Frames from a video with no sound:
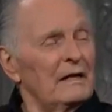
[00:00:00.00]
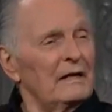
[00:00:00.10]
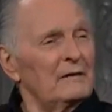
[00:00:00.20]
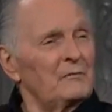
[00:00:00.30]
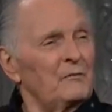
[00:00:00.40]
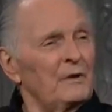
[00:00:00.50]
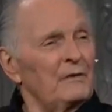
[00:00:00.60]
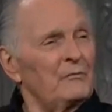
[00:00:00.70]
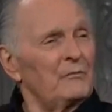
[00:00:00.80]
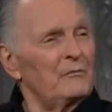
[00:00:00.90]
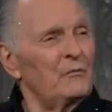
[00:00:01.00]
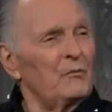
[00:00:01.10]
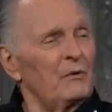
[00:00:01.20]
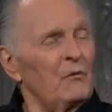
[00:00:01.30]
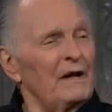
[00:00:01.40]
wedding was on the verge
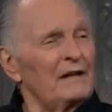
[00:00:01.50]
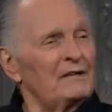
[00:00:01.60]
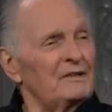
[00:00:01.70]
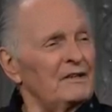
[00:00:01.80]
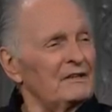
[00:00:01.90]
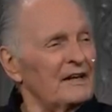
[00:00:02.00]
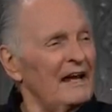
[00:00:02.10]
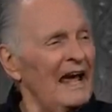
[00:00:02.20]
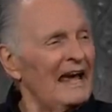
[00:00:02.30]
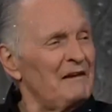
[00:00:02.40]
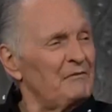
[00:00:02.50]
of dissolution. 2